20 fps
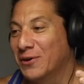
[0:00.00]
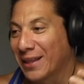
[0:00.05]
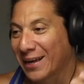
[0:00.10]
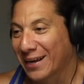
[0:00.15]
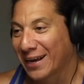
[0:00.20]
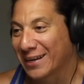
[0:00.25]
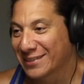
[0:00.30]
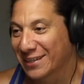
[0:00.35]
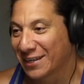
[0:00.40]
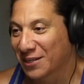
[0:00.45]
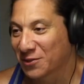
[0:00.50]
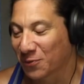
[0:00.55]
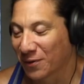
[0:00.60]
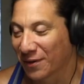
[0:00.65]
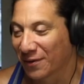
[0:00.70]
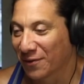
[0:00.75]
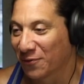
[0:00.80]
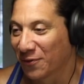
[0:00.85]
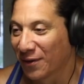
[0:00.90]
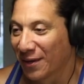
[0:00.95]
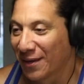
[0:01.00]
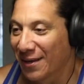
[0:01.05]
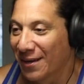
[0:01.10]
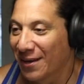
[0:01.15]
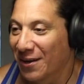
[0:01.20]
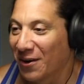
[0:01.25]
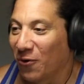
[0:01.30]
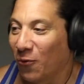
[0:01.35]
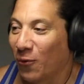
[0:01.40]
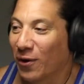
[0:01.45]
Like I said, it's one of
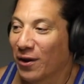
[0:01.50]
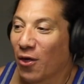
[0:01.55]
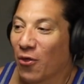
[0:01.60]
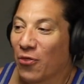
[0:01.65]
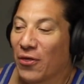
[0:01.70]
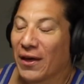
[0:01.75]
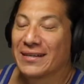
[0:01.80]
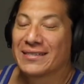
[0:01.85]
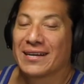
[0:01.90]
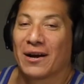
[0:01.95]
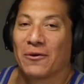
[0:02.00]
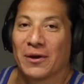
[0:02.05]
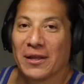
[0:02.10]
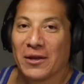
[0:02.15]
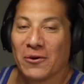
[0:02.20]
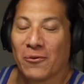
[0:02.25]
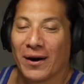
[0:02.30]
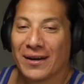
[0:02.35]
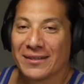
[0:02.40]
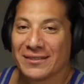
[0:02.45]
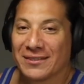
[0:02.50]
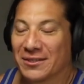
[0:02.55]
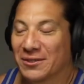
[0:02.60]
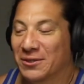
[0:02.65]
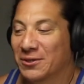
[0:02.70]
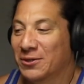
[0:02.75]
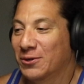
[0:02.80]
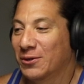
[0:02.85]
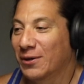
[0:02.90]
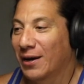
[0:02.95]
the things I really want
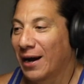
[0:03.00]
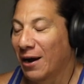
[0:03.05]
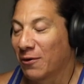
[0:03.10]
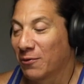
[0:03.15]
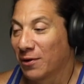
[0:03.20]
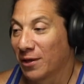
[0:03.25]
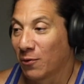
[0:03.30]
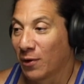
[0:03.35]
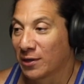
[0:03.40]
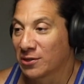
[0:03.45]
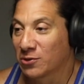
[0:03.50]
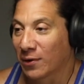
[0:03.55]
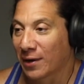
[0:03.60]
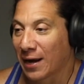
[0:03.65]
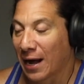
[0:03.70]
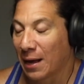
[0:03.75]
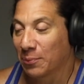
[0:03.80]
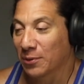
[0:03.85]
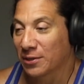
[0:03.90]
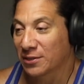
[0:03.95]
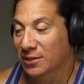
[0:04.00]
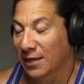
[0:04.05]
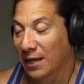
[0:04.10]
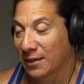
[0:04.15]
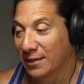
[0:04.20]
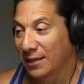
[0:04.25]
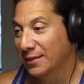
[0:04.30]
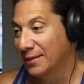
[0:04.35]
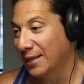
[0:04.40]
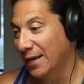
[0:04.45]
to accomplish, and
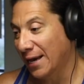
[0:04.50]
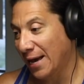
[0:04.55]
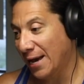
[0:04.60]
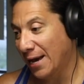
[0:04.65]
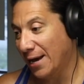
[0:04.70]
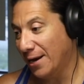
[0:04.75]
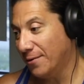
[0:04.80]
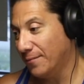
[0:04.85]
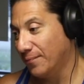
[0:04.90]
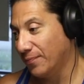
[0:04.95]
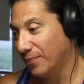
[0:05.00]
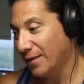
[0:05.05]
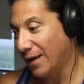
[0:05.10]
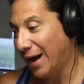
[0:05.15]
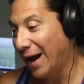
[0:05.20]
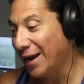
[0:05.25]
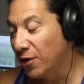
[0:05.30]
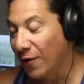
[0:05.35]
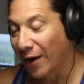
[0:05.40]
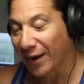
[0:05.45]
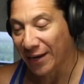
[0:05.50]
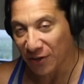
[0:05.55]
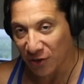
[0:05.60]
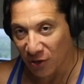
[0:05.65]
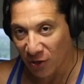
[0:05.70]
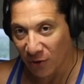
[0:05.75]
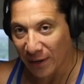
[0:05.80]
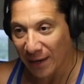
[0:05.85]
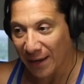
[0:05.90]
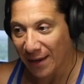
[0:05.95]
I think that I know I could
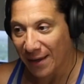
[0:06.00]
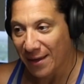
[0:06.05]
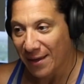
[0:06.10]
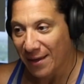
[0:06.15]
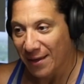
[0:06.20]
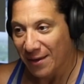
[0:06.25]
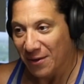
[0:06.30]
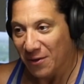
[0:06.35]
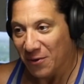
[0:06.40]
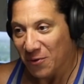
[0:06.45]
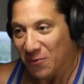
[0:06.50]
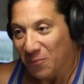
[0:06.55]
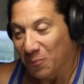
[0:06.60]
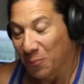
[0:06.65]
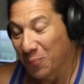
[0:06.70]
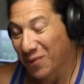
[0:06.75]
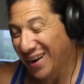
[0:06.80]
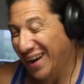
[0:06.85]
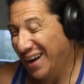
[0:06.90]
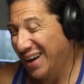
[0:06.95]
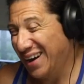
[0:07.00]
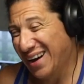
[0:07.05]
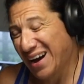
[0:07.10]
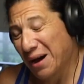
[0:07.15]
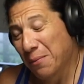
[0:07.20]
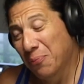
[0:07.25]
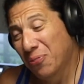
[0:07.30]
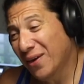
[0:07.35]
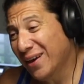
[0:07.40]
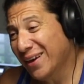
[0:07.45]
do it. But
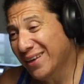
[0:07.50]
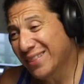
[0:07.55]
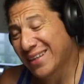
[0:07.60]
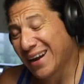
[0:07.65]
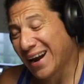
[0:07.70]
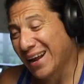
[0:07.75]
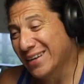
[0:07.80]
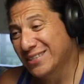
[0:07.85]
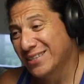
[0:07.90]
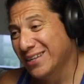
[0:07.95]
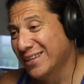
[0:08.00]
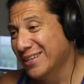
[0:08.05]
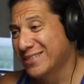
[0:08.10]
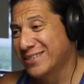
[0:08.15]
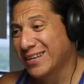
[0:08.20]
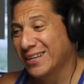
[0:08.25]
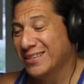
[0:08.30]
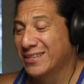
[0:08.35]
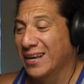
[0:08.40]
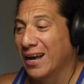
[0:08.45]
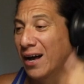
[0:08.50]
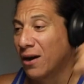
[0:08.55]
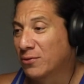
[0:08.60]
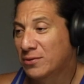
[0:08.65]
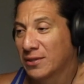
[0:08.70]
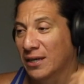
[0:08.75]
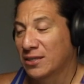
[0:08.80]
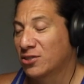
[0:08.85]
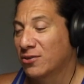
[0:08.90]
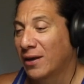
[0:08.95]
I'm thinking that I just need to say to hell
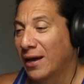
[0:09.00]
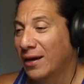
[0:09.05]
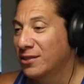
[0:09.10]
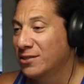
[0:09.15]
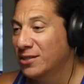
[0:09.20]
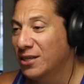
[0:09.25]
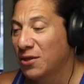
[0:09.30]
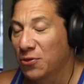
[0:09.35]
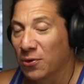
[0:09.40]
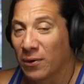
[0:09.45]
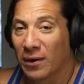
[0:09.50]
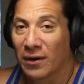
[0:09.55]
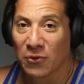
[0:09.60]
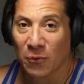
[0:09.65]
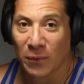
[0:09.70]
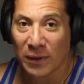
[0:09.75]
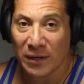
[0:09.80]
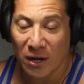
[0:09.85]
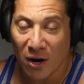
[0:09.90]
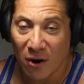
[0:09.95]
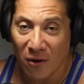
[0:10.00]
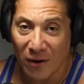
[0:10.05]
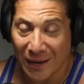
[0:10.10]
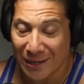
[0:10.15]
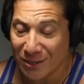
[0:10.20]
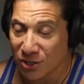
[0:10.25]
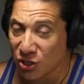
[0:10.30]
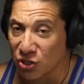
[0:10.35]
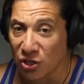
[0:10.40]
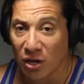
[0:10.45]
with that strategy, throw it out the window,
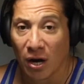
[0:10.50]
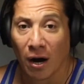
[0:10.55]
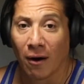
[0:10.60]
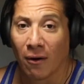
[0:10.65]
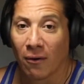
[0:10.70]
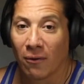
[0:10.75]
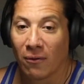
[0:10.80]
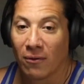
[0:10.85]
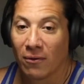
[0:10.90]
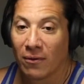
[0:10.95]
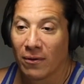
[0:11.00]
and just go.